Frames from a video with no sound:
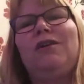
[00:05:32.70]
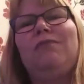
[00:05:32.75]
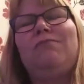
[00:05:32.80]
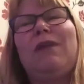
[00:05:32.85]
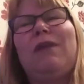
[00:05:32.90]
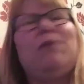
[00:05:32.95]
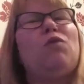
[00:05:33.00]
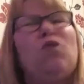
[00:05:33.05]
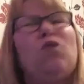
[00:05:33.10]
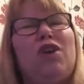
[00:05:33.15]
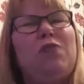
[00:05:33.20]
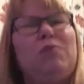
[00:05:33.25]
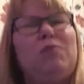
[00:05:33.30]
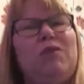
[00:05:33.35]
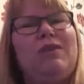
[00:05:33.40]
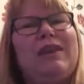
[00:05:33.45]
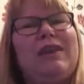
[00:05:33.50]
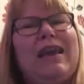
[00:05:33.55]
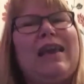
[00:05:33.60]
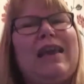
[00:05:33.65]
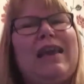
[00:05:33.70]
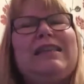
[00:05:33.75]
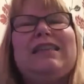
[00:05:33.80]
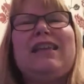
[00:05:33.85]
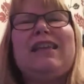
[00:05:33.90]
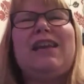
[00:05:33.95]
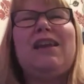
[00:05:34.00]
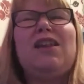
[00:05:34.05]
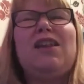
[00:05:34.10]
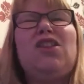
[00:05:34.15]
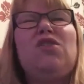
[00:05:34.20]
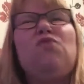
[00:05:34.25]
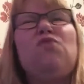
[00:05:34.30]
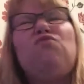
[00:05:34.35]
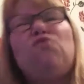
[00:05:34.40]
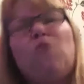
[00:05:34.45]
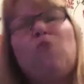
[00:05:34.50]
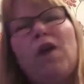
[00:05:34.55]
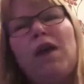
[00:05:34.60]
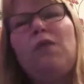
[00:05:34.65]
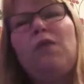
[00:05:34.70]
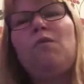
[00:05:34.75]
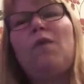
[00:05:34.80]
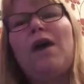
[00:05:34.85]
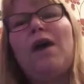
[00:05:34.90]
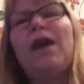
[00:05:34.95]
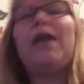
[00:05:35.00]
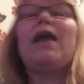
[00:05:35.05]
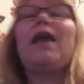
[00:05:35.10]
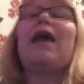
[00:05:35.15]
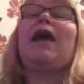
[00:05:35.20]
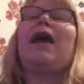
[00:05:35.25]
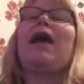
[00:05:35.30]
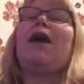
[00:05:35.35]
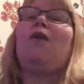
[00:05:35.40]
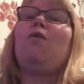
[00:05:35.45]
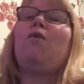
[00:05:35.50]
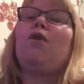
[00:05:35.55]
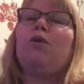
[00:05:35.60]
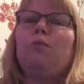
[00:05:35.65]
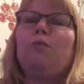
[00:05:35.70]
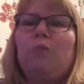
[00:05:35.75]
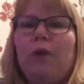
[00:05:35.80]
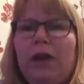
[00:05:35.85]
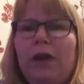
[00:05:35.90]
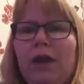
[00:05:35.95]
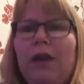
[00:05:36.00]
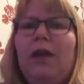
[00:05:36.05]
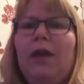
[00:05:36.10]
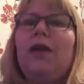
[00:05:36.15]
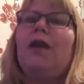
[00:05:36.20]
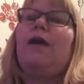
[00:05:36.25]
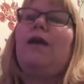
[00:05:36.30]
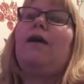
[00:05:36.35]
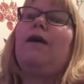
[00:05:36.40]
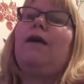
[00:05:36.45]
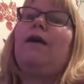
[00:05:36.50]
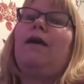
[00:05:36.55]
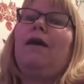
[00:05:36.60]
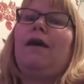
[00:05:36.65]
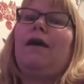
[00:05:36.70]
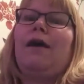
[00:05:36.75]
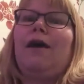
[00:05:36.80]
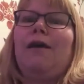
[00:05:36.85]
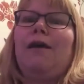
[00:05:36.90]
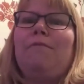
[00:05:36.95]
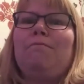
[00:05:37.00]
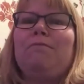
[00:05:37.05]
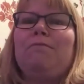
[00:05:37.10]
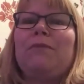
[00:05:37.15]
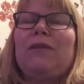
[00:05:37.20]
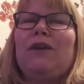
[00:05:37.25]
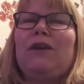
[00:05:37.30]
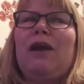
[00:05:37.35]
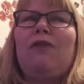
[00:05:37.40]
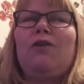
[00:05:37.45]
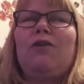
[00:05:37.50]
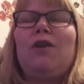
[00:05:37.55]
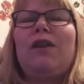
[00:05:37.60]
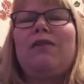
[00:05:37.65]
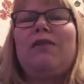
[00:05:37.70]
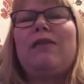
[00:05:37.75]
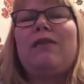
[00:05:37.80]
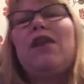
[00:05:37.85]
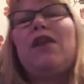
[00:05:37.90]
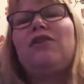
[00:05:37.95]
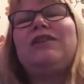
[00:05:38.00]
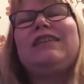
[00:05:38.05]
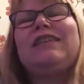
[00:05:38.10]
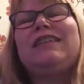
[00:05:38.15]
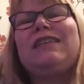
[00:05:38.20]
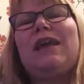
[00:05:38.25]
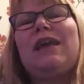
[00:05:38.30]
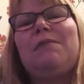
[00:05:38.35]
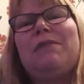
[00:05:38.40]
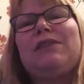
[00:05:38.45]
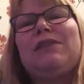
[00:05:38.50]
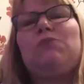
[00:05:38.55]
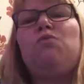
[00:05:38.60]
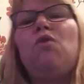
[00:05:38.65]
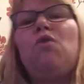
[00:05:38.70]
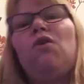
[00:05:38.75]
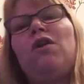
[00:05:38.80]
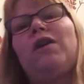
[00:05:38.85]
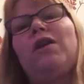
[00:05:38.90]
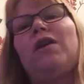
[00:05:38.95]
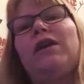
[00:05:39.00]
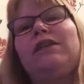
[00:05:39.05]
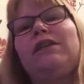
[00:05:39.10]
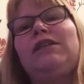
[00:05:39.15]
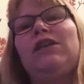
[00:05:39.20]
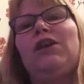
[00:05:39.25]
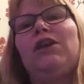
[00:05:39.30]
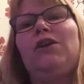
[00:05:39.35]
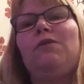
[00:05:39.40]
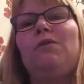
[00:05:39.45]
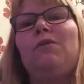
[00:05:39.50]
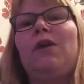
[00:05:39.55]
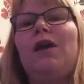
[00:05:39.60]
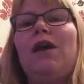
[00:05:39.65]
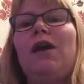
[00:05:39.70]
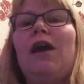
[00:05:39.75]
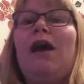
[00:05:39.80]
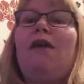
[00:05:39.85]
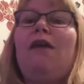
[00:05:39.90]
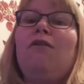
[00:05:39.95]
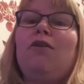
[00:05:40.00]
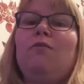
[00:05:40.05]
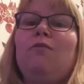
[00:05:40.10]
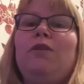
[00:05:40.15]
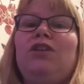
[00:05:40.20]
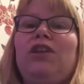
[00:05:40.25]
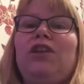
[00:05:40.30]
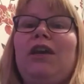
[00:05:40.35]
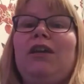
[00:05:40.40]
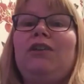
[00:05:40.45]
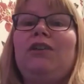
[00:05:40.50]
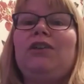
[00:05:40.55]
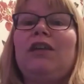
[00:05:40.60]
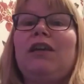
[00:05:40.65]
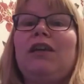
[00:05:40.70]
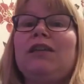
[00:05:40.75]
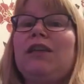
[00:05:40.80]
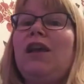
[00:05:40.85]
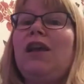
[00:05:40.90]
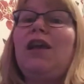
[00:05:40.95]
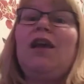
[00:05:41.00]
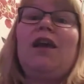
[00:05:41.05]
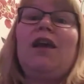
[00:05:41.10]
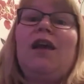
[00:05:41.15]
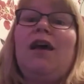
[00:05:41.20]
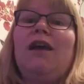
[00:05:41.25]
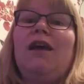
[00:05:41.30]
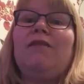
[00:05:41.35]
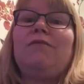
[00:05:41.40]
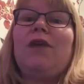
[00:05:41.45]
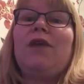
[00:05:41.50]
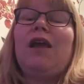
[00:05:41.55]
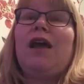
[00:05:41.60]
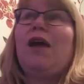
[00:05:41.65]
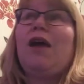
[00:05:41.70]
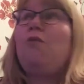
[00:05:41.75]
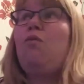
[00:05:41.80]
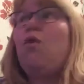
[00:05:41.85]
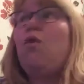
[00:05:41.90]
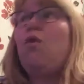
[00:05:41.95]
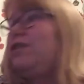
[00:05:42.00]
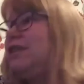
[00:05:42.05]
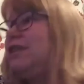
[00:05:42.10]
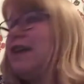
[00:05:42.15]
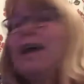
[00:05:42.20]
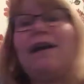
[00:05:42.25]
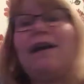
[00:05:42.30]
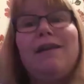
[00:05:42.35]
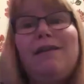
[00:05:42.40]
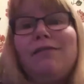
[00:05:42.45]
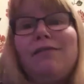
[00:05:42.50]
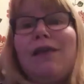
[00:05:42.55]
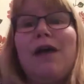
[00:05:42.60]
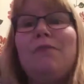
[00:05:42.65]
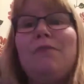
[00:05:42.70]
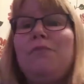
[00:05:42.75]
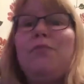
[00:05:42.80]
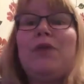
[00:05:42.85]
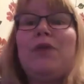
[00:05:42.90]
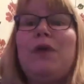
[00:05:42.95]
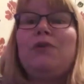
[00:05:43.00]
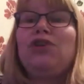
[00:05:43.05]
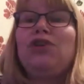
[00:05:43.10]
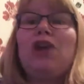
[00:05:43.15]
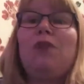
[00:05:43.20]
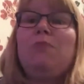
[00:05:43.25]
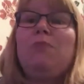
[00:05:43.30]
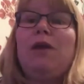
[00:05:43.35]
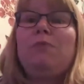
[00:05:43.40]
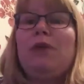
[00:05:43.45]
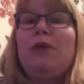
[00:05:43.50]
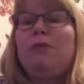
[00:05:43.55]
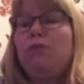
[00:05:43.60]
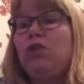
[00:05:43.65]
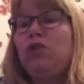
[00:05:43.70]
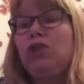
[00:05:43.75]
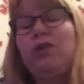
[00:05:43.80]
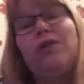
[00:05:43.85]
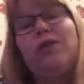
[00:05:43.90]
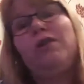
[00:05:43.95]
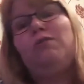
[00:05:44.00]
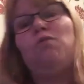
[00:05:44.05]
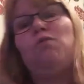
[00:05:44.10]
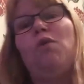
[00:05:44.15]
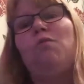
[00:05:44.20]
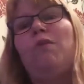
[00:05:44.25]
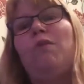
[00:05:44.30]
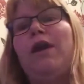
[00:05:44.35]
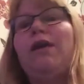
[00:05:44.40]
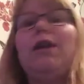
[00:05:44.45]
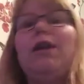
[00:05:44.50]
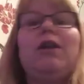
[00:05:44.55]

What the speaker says: I'm not communicating in the right way. How can they understand better? What can I do? How can we change this? And one day that child may be able to learn in one way, and